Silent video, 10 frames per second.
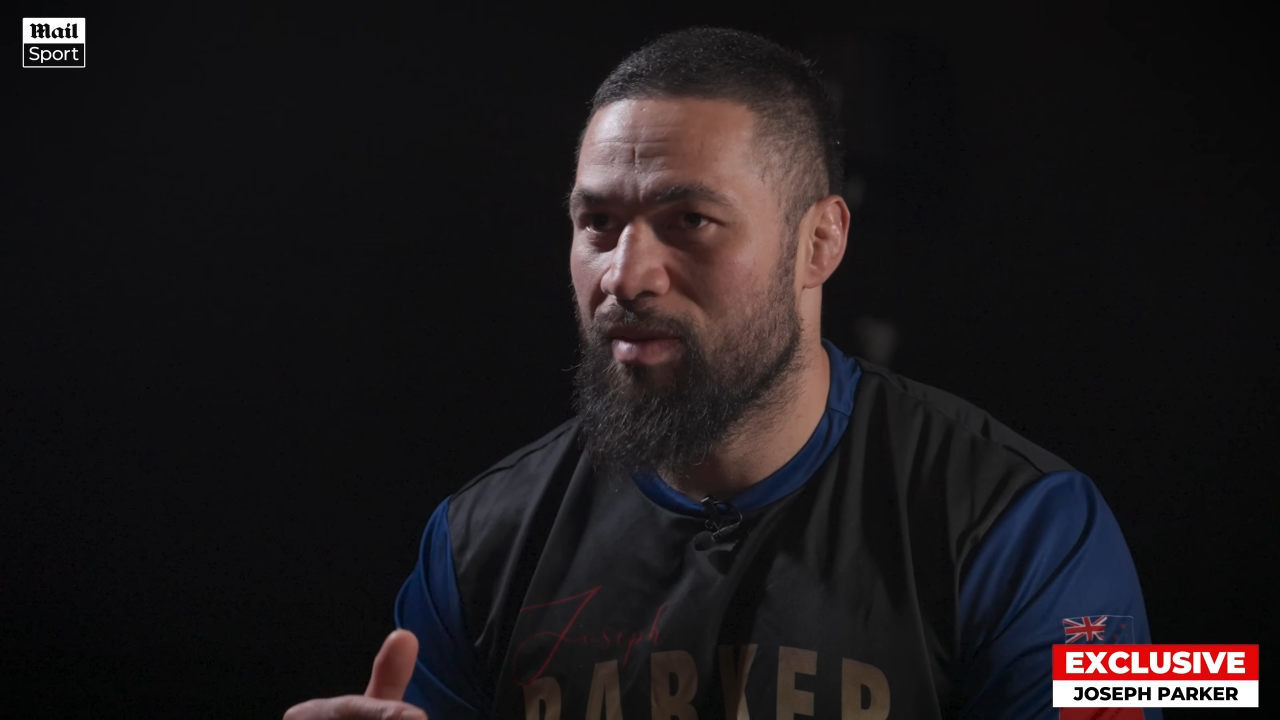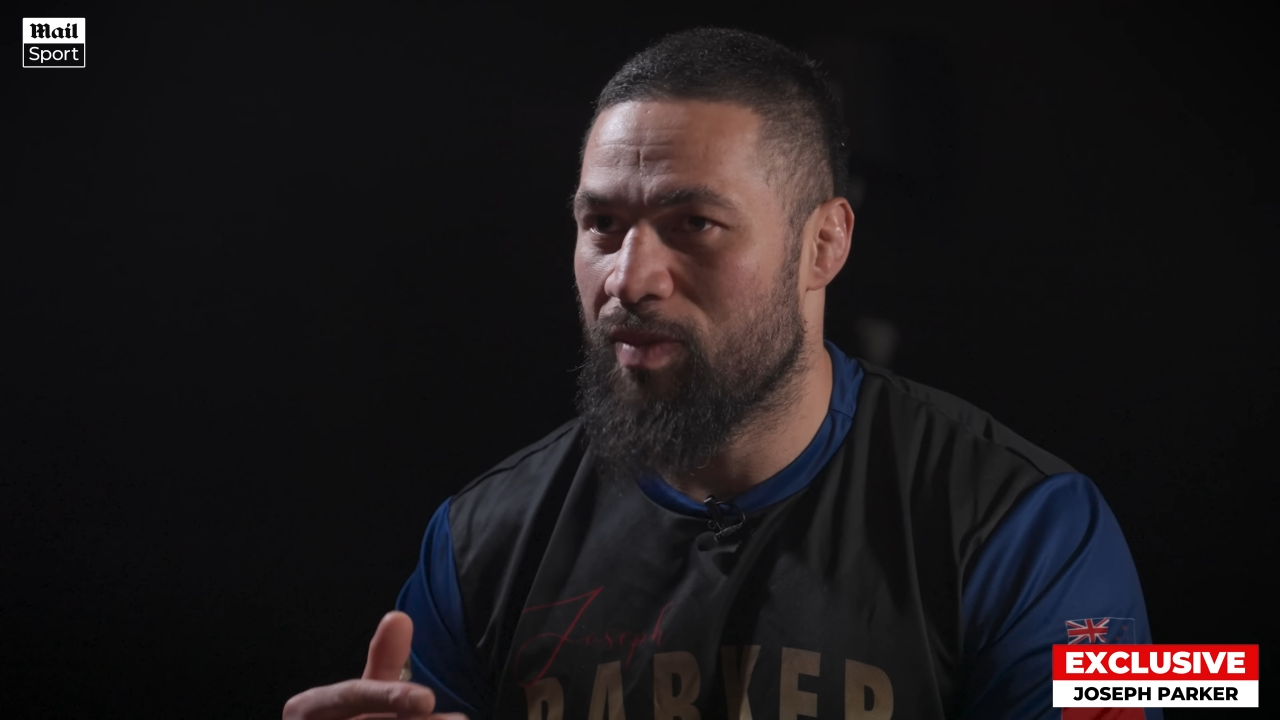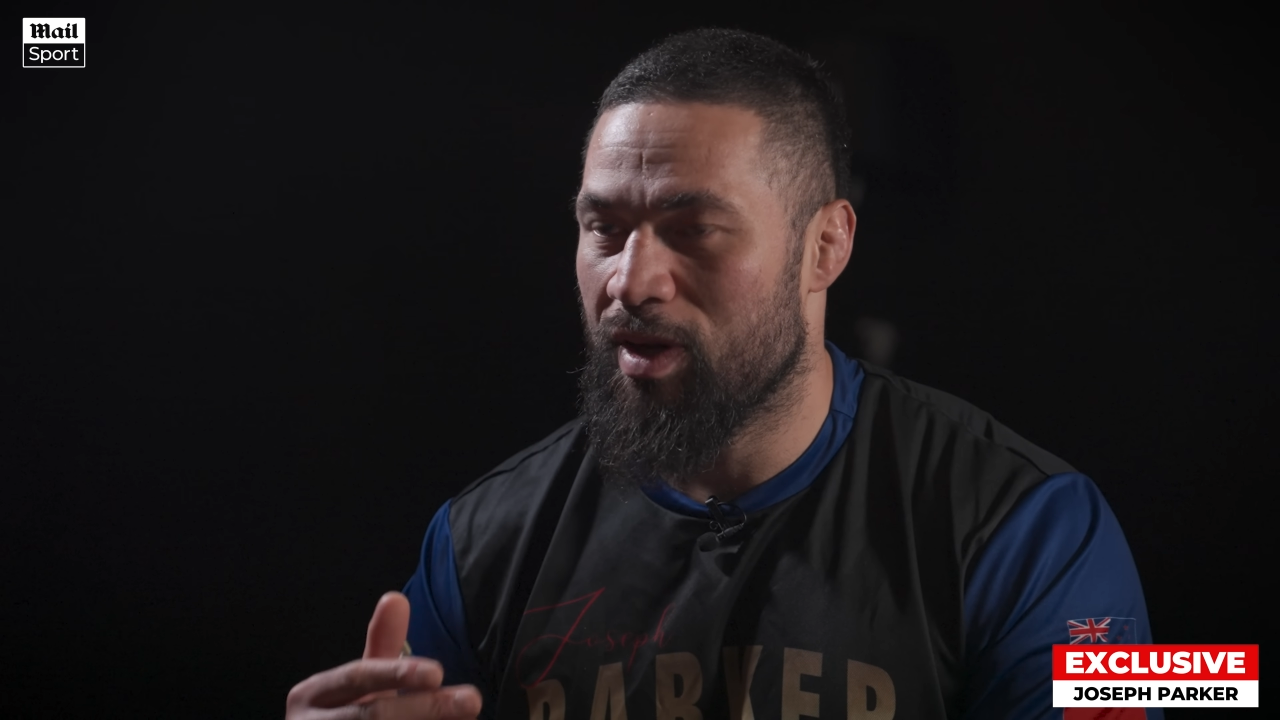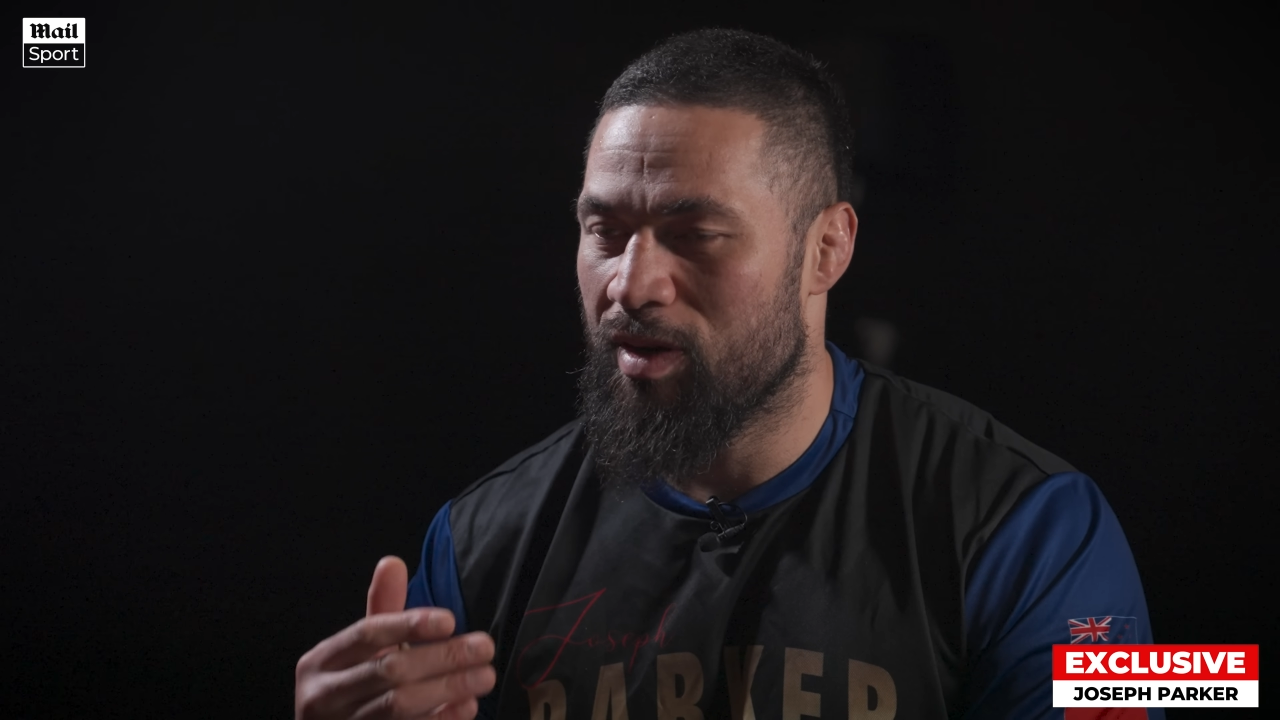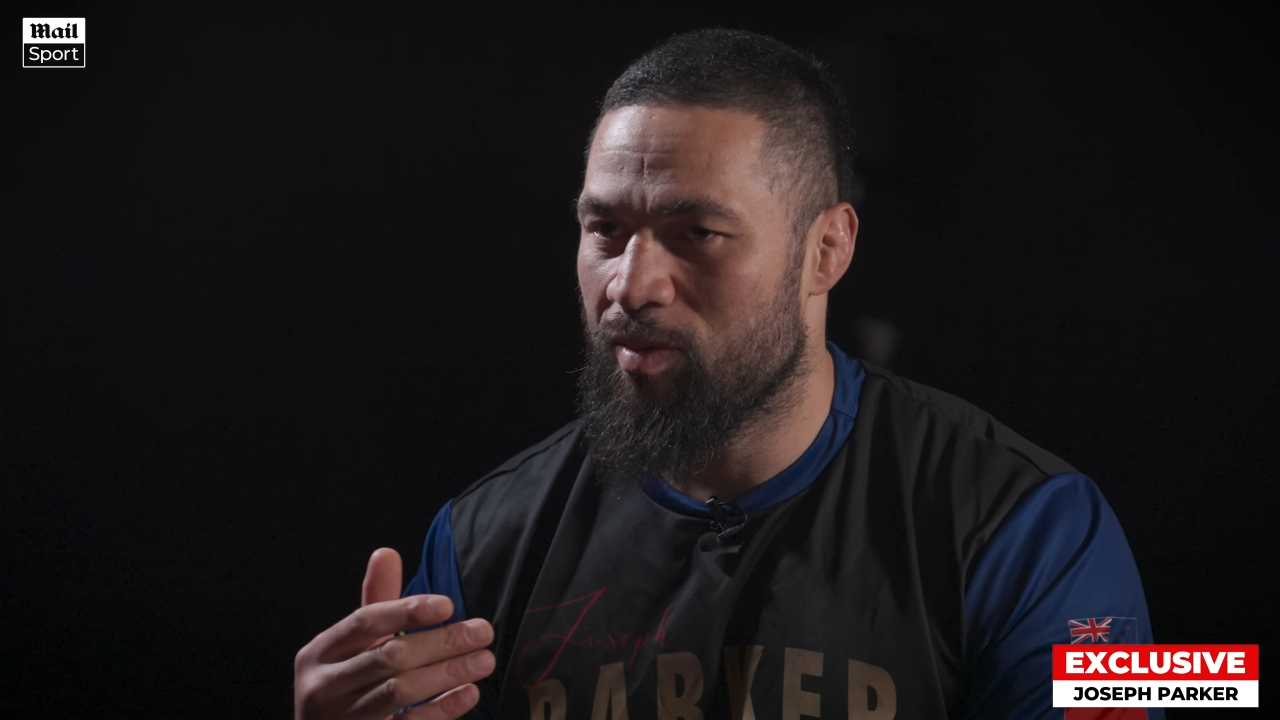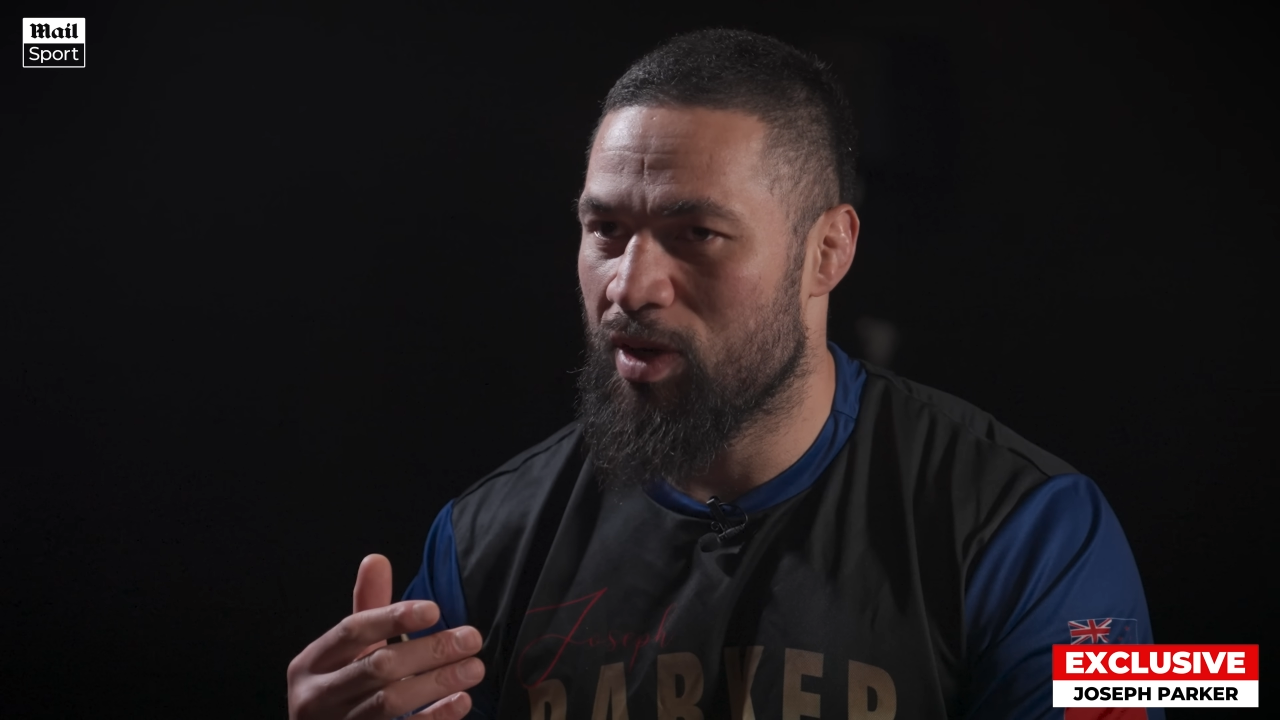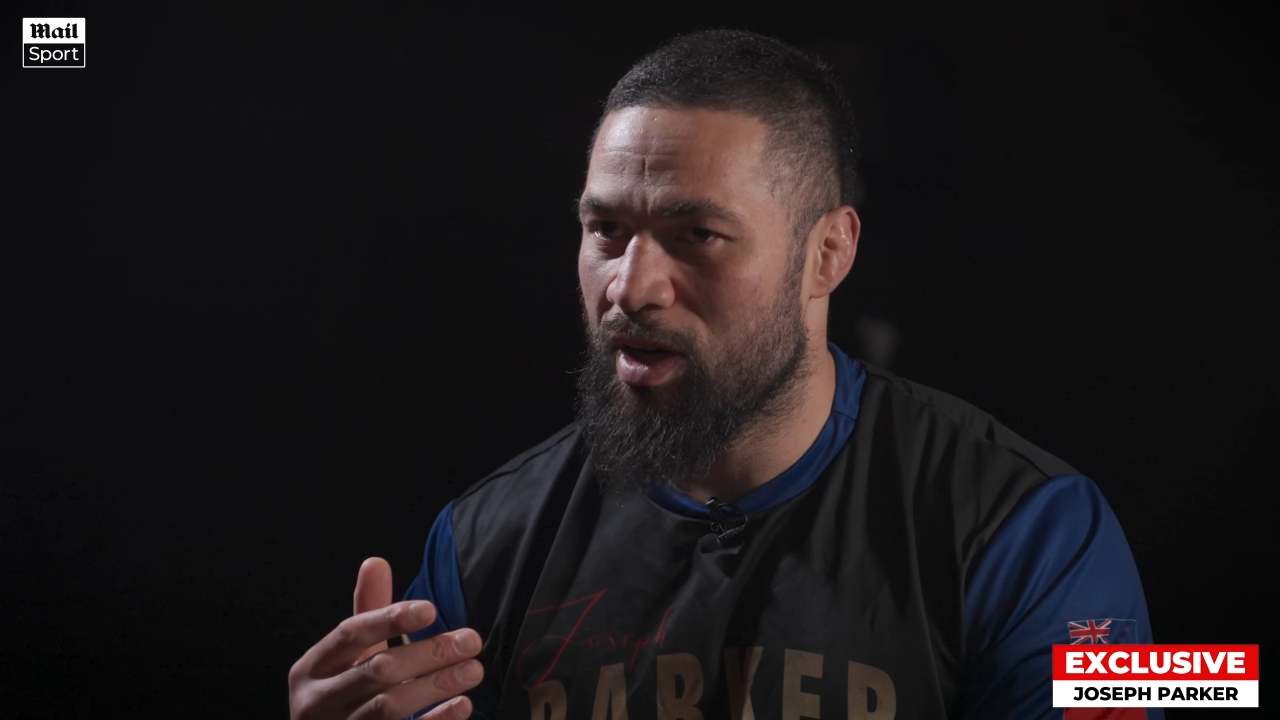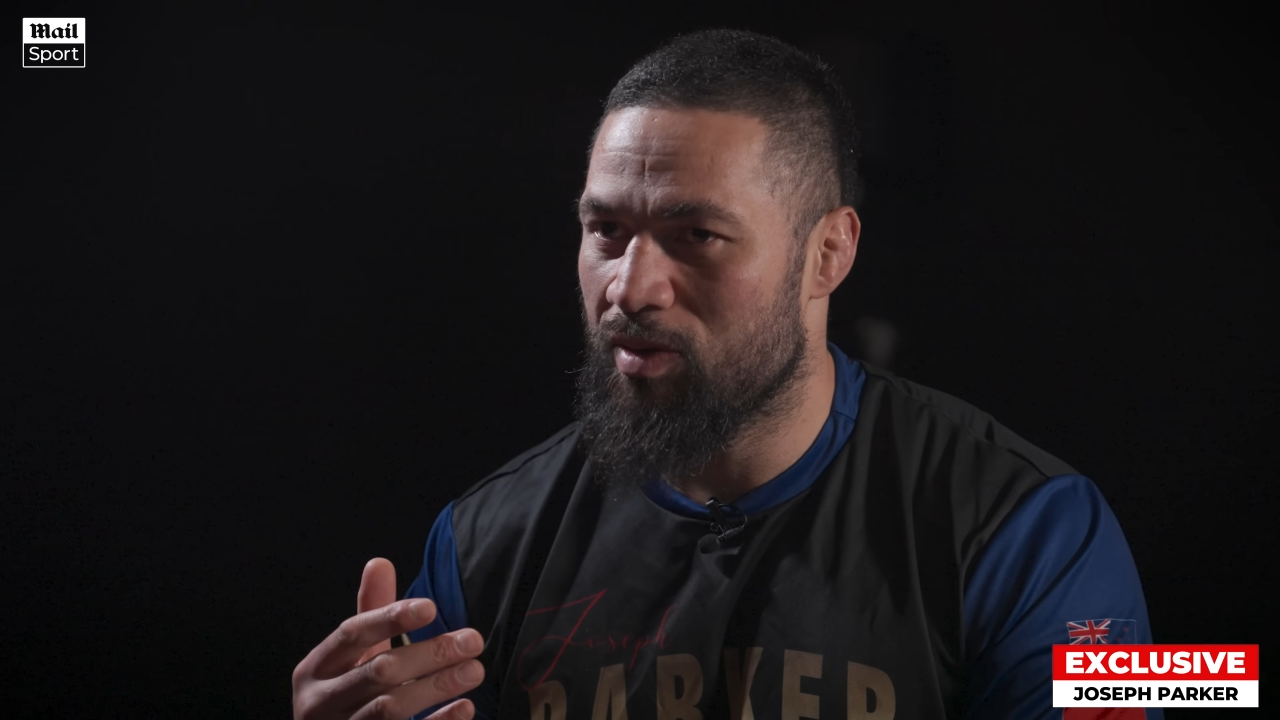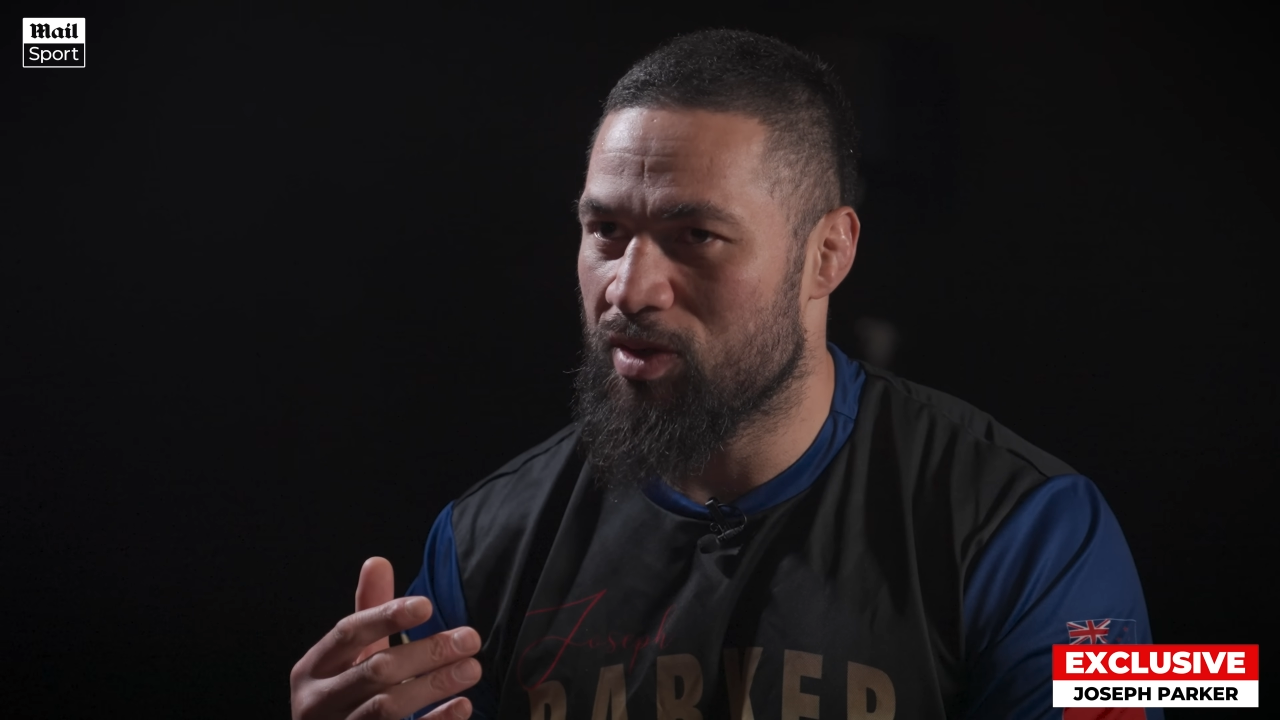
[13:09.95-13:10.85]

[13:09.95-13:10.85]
But then when I